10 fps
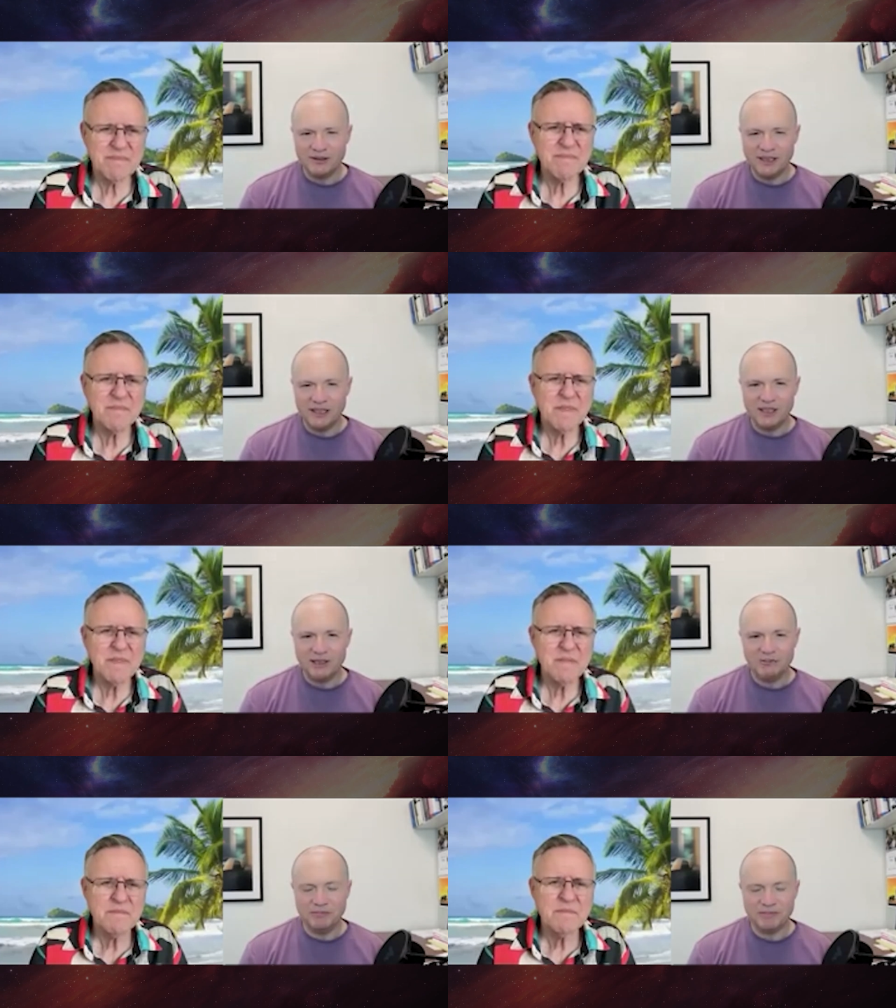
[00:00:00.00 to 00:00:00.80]

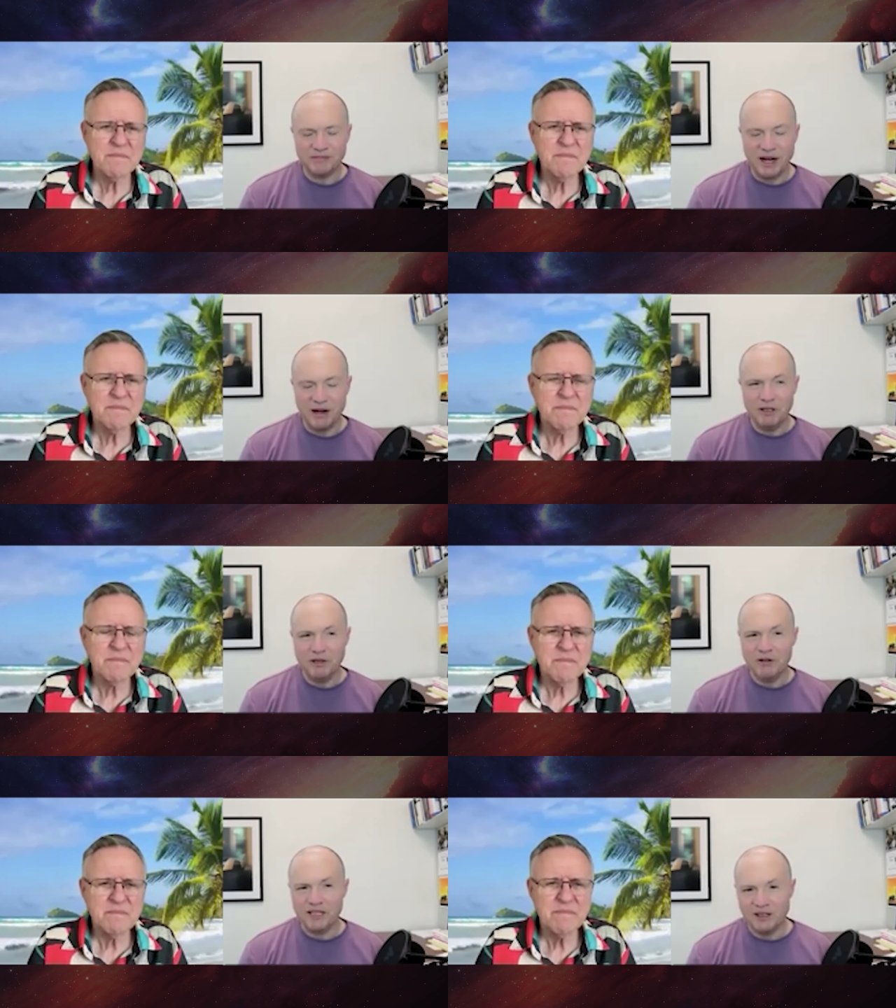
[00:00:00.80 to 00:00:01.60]
Speaker 1: Um, I'm
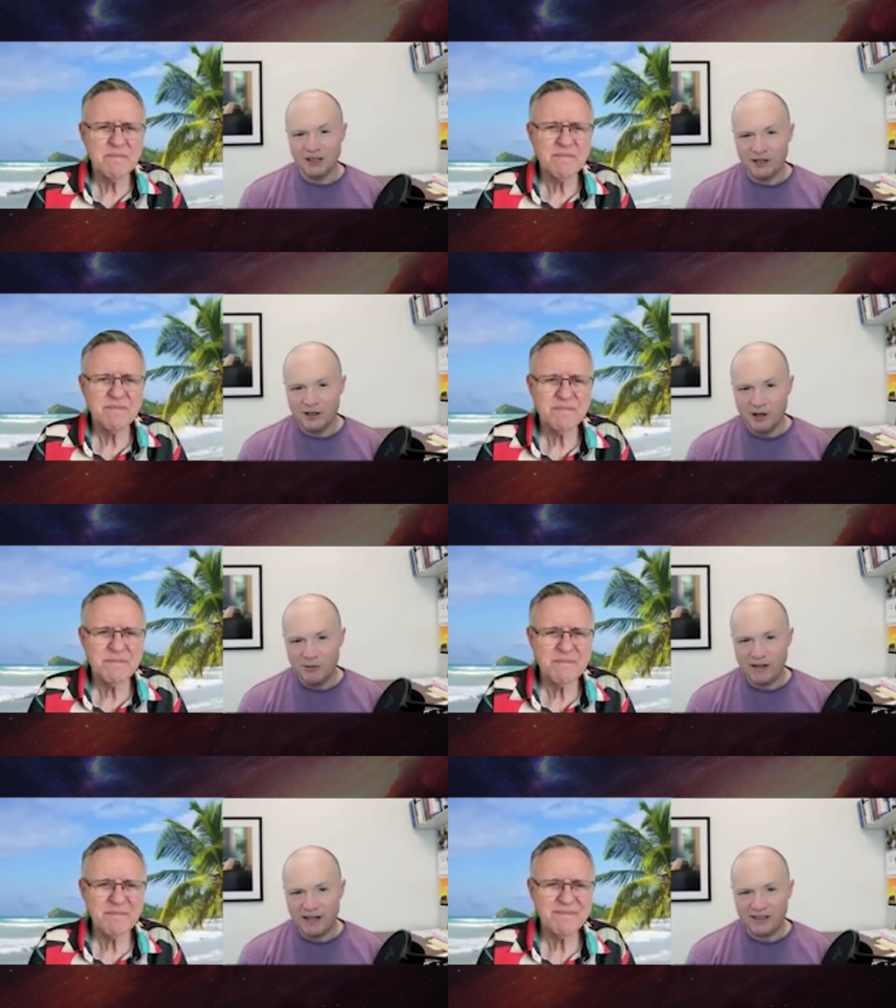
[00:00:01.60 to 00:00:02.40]
losing a little
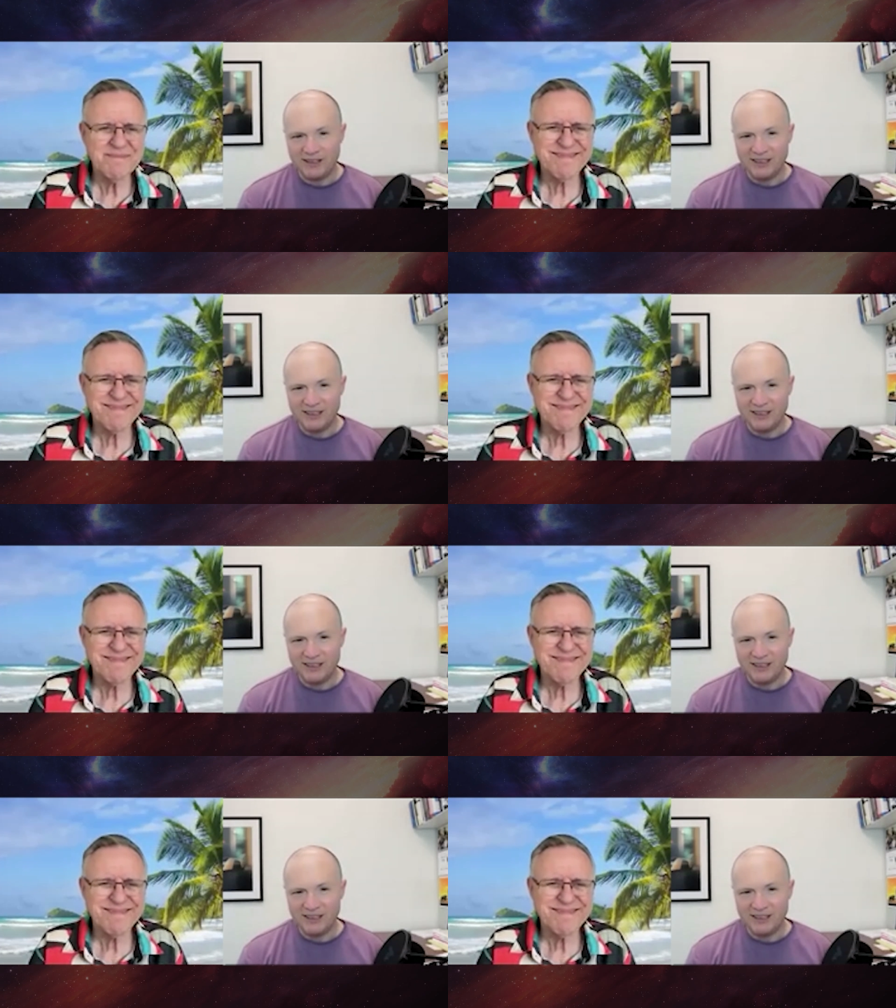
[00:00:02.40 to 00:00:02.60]
hope that